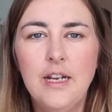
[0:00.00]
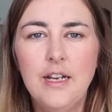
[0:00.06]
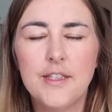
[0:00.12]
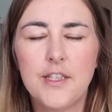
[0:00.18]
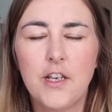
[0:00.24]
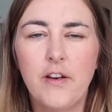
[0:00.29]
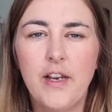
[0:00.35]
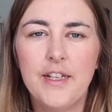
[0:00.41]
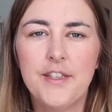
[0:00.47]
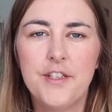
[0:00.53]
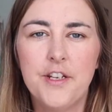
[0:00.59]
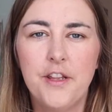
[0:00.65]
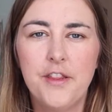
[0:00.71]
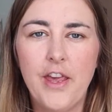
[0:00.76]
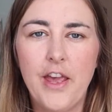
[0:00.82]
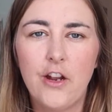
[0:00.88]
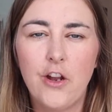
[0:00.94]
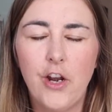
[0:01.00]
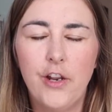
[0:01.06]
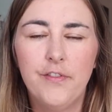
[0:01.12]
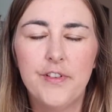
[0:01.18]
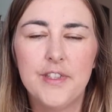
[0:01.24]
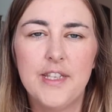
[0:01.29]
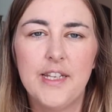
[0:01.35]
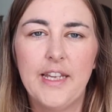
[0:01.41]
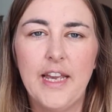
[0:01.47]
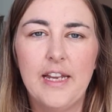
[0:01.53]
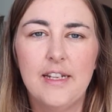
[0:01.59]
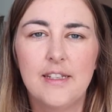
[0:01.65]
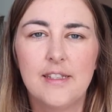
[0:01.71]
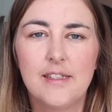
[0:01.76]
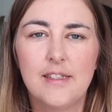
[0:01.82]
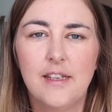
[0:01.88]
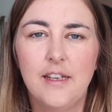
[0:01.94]
Sorry, I had to turn the aircon off because it
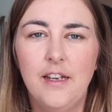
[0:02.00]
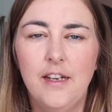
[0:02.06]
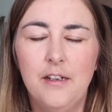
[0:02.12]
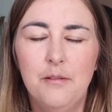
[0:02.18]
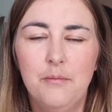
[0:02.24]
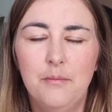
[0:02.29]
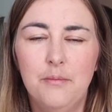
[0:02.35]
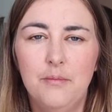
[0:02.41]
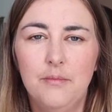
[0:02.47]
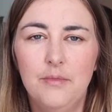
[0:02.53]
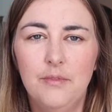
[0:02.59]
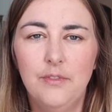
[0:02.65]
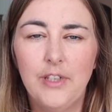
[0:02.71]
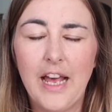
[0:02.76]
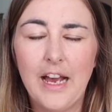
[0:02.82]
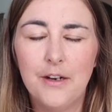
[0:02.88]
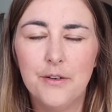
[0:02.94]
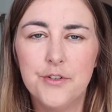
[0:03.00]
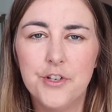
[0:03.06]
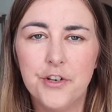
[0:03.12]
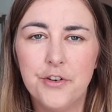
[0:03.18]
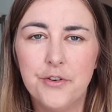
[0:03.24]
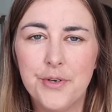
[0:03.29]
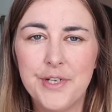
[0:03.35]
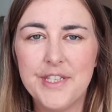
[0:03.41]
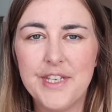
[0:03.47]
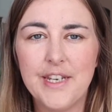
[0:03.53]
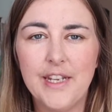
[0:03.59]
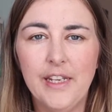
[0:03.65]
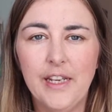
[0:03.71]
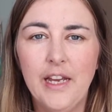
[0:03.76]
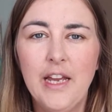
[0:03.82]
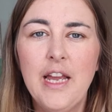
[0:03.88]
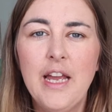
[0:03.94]
gets loud and noisy in
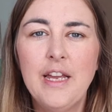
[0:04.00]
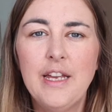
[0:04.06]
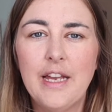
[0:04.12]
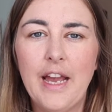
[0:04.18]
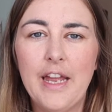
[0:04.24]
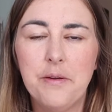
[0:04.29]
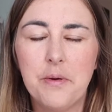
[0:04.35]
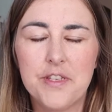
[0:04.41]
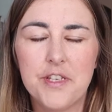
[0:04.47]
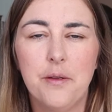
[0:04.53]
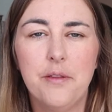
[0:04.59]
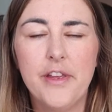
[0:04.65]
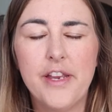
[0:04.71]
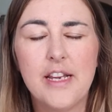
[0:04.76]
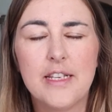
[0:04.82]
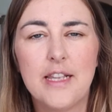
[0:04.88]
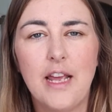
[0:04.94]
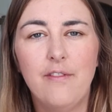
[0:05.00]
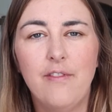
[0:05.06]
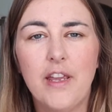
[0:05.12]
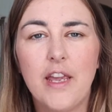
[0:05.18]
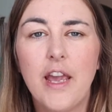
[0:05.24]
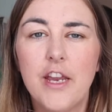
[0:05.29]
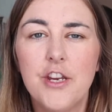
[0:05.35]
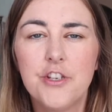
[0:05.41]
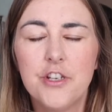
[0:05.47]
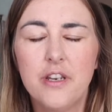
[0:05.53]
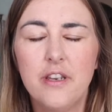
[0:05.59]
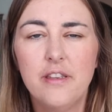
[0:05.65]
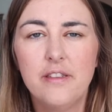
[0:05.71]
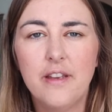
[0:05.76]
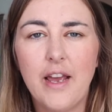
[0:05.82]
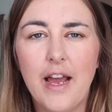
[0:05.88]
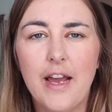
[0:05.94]
here. Anyway, so things like
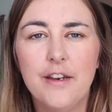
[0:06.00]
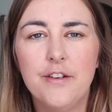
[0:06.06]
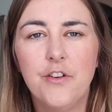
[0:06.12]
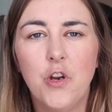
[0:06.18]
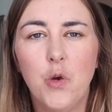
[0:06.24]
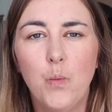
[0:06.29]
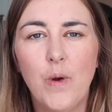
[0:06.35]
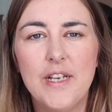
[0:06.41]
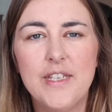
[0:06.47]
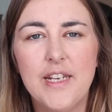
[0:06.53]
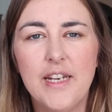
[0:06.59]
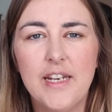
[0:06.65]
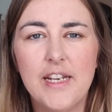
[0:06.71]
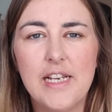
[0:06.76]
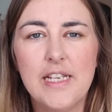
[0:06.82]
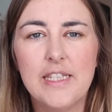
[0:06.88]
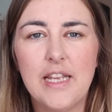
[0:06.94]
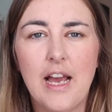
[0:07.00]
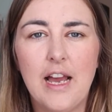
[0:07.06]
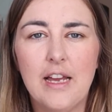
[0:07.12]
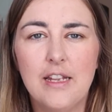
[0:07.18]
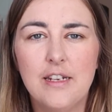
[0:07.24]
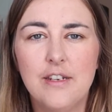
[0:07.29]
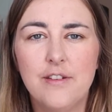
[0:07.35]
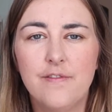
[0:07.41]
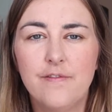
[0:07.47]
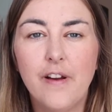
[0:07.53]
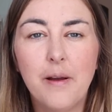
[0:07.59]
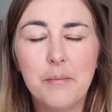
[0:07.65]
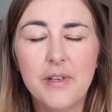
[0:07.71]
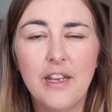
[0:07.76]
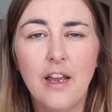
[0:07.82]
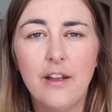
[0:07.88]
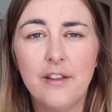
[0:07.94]
vacations and weddings and
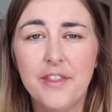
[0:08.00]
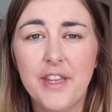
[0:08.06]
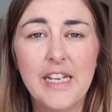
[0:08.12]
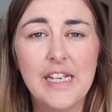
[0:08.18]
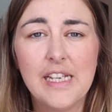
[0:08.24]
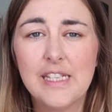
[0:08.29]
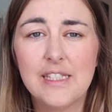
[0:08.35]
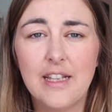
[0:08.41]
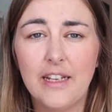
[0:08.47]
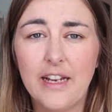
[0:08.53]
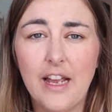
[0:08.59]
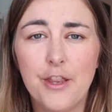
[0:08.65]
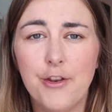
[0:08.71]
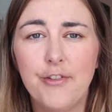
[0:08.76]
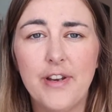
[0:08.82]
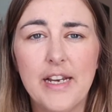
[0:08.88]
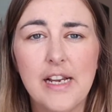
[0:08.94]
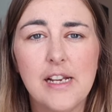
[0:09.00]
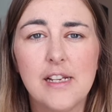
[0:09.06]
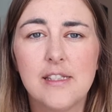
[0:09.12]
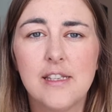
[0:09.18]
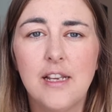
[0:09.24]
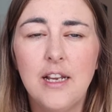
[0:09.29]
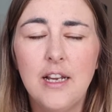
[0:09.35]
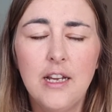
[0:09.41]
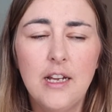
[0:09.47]
family things like gatherings,